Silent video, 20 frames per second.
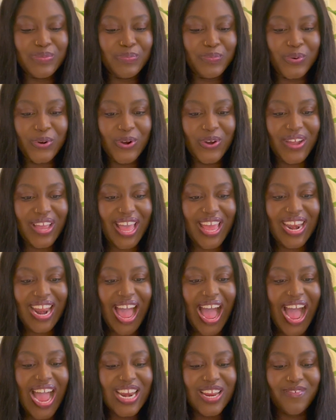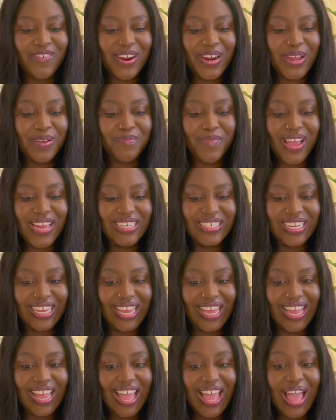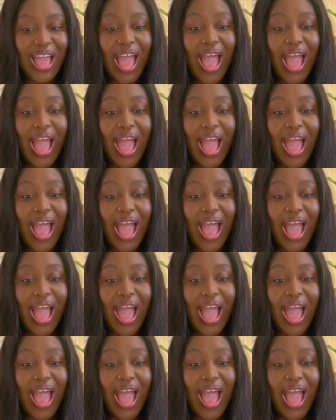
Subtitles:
book and I highly recommend it.